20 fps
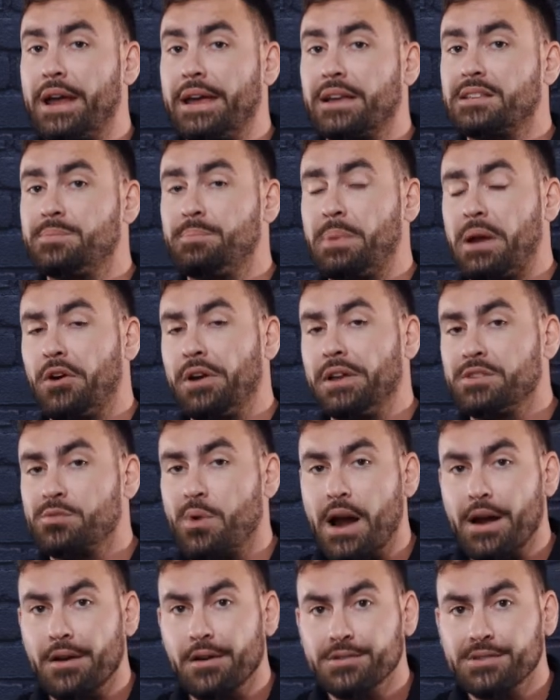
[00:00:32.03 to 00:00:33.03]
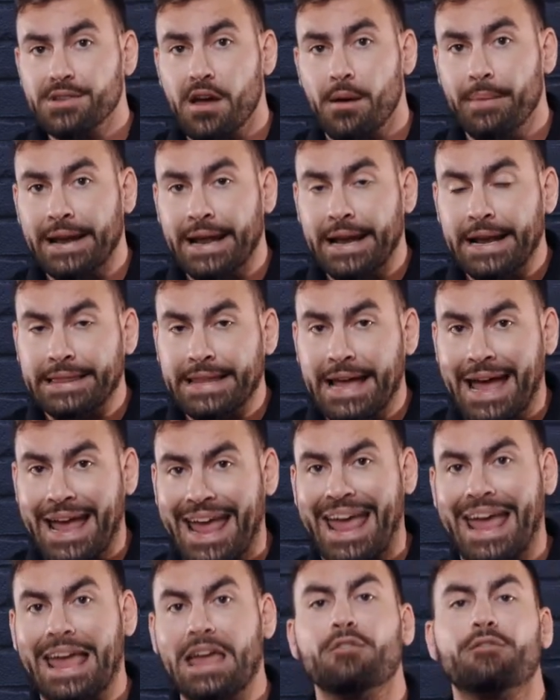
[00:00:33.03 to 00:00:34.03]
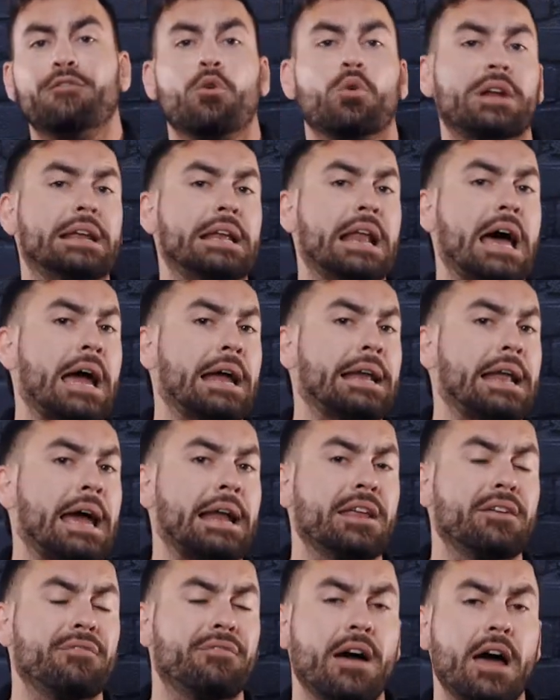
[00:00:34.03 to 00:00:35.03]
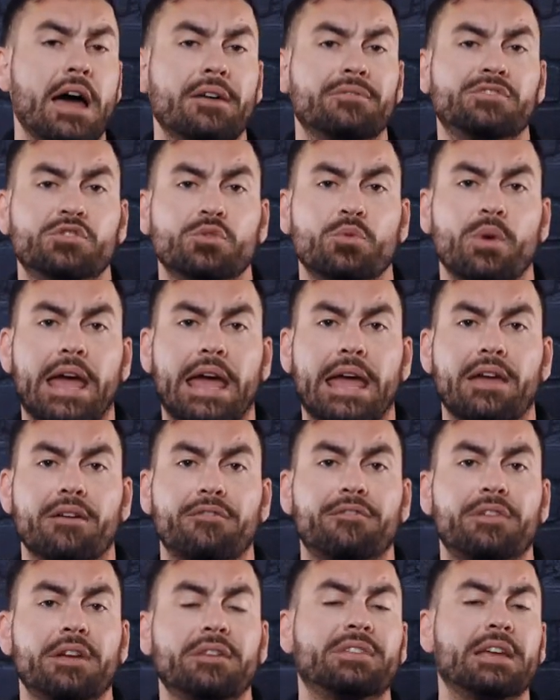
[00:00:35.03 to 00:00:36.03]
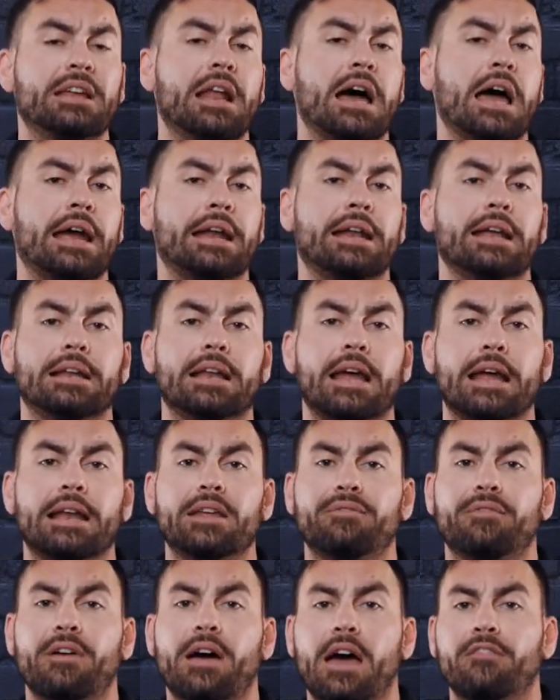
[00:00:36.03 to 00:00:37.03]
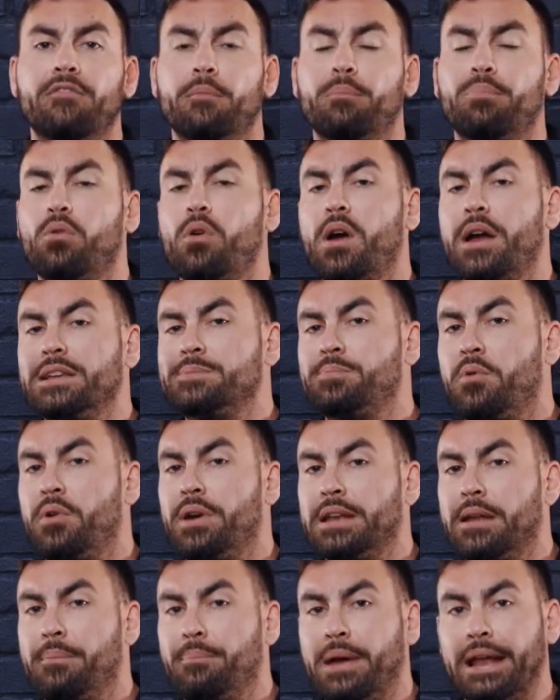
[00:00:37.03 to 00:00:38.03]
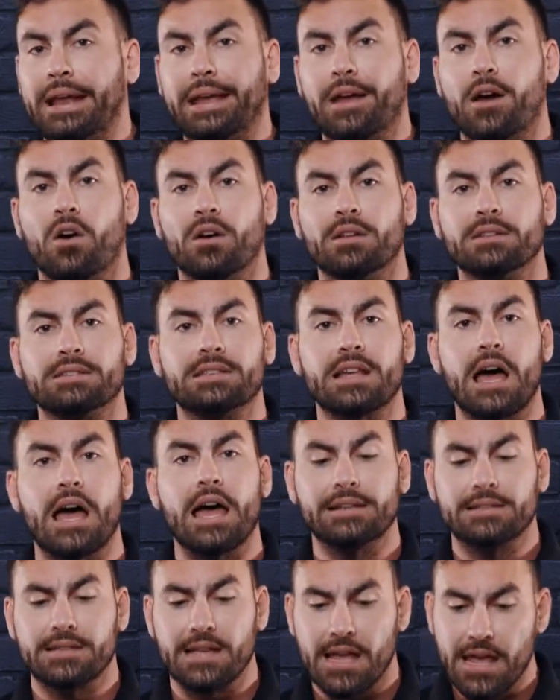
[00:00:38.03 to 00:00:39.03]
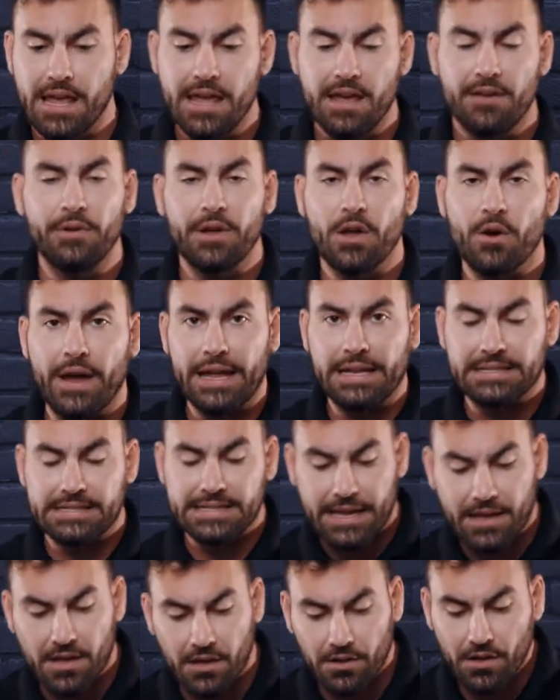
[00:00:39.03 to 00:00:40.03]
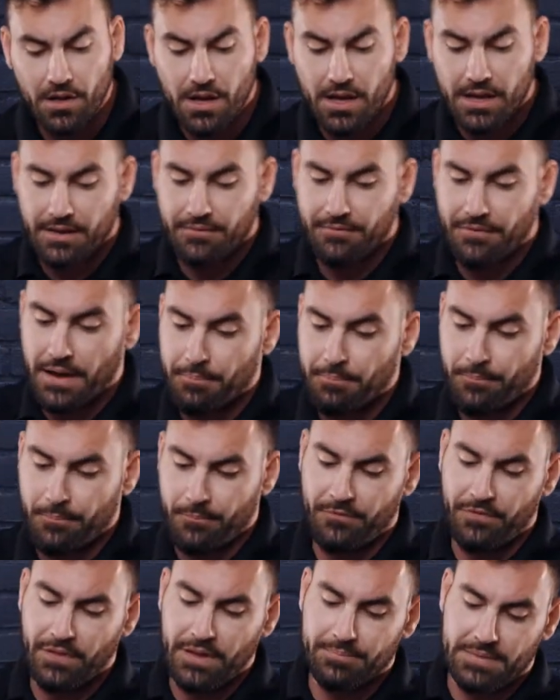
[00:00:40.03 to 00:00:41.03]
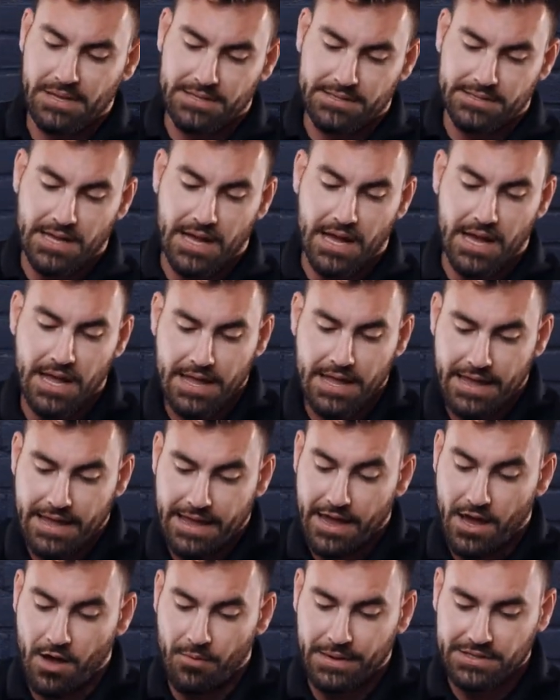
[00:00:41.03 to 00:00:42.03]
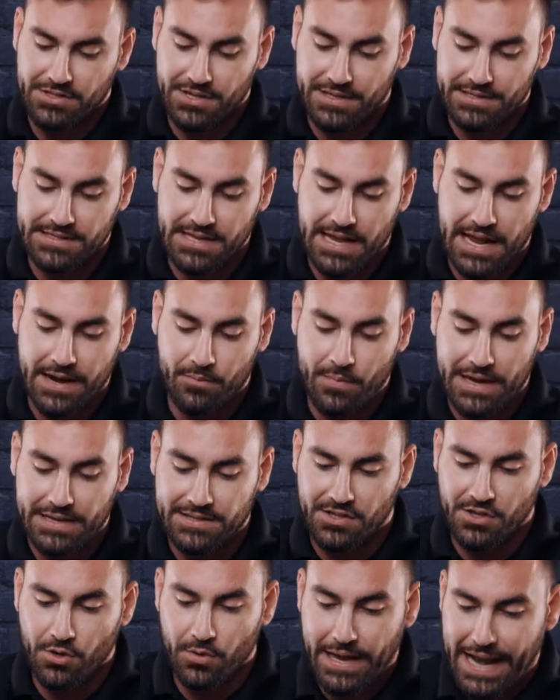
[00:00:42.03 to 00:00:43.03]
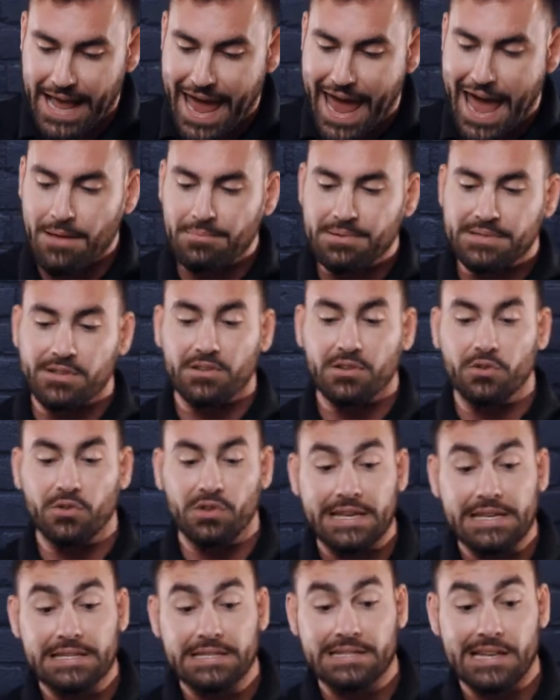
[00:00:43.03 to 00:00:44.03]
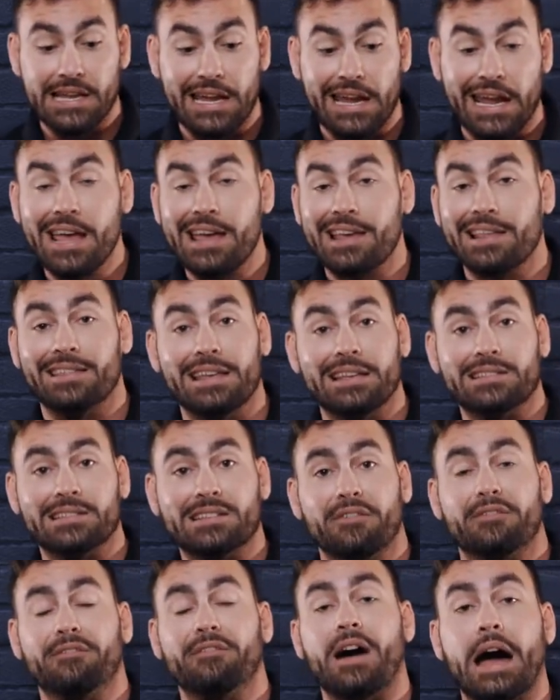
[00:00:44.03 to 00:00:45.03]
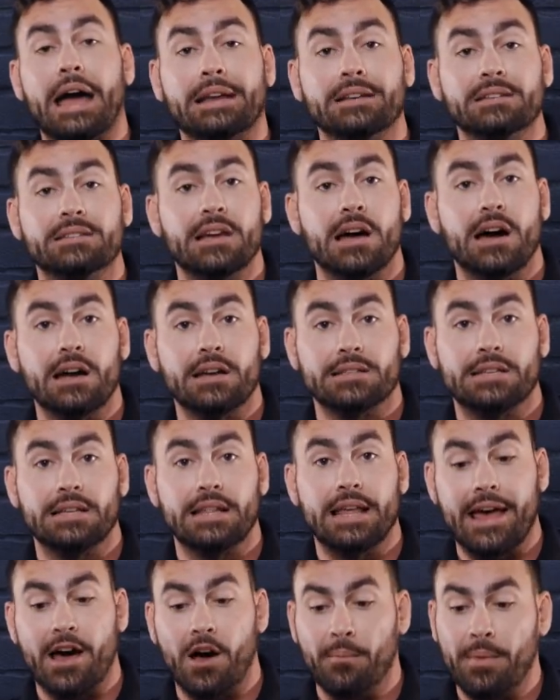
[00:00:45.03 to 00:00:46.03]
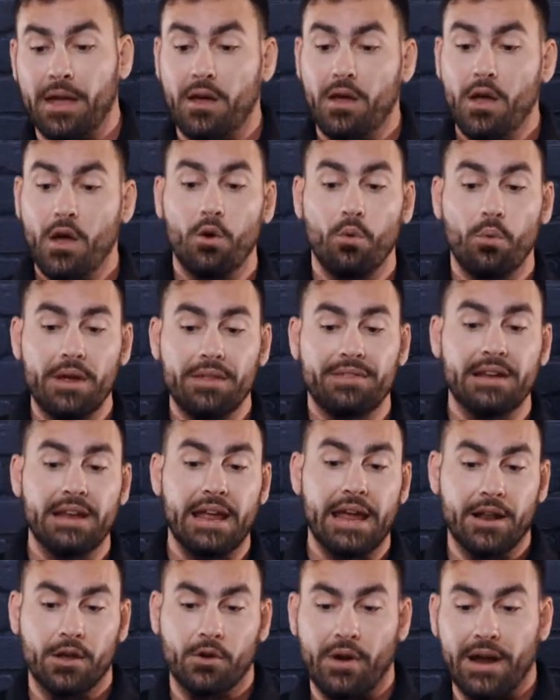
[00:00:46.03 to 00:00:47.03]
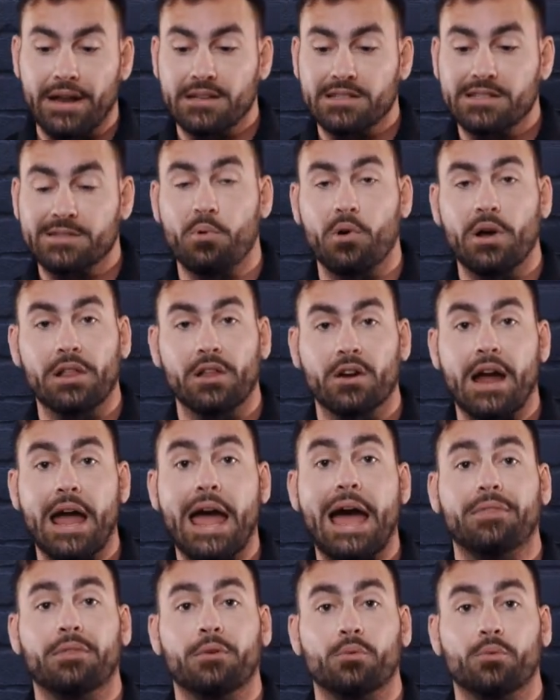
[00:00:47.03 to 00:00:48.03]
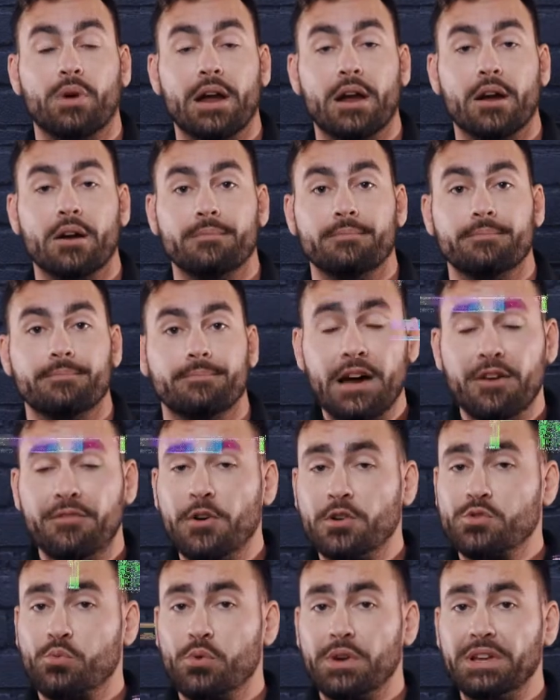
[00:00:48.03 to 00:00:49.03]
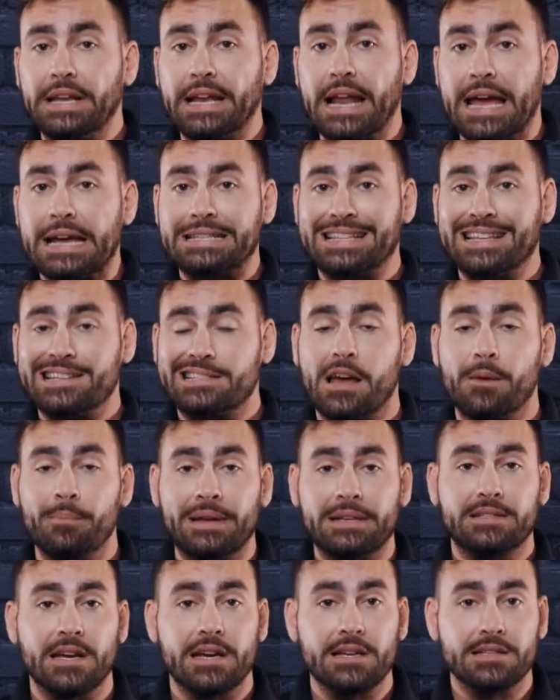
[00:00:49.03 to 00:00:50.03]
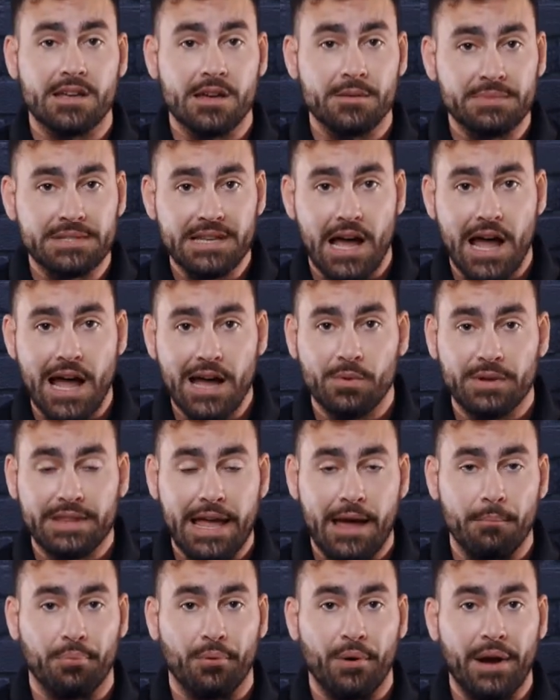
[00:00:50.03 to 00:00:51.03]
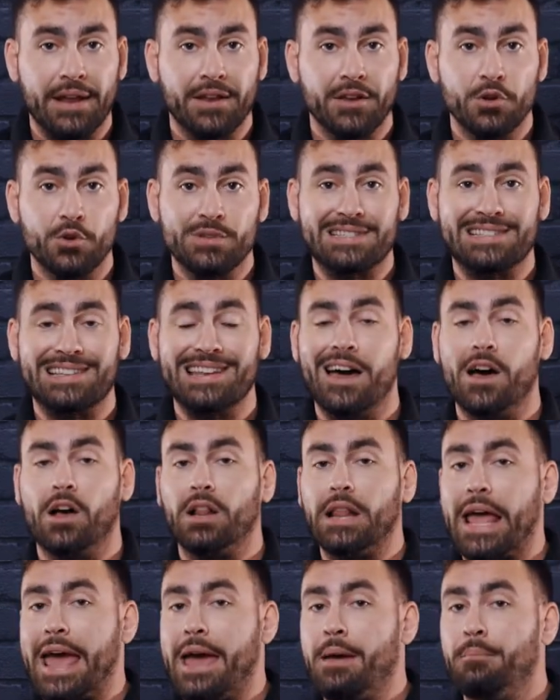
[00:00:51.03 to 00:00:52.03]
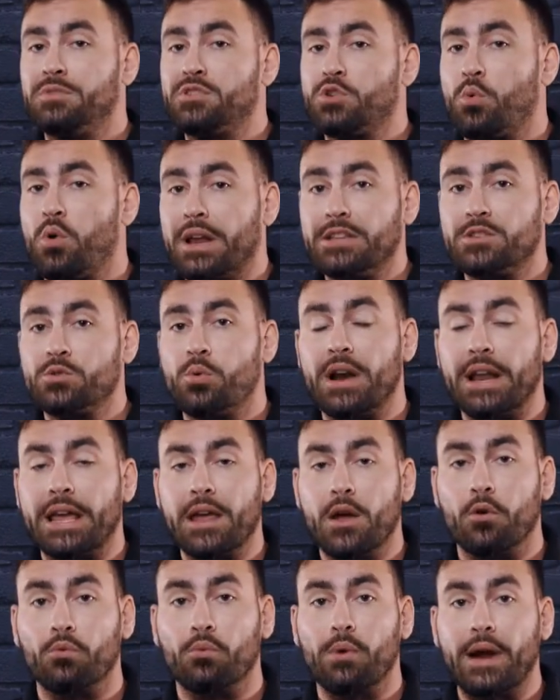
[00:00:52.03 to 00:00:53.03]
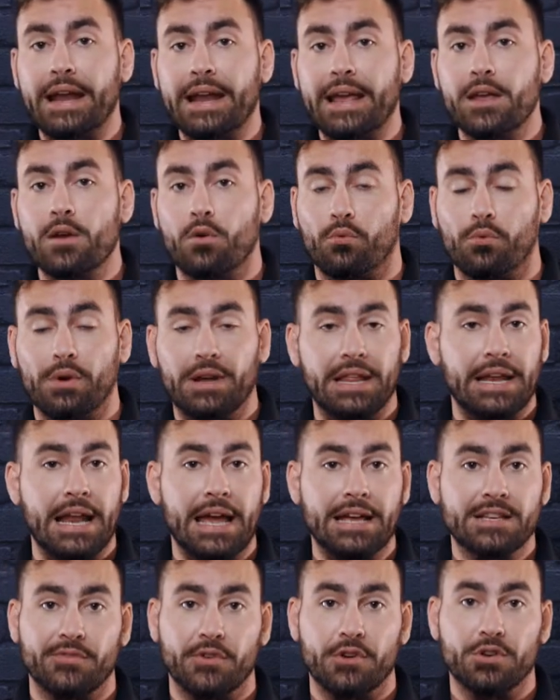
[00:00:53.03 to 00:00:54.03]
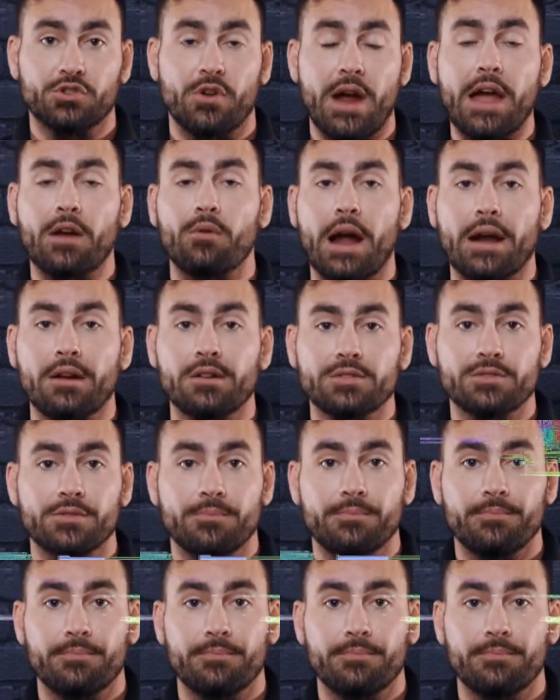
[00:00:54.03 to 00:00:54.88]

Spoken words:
experienced riders, coming in at that $849.95 to $859.95 price point depending on size. If we go ahead and take a look, if I flip this helmet just sideways, you can absolutely see this defined tuck to the helmet with an integrated spoiler at the rear. Now folks, really nice. This helmet does come stock with that brand new Snell M 2020 rating, really nice for track riders.